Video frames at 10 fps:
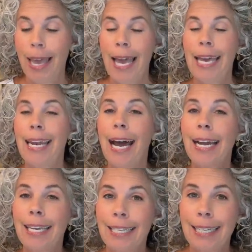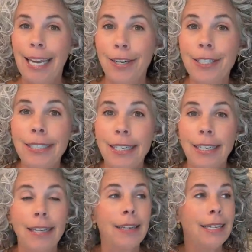And I can
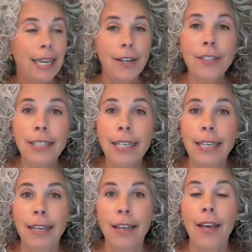guarantee, guarantee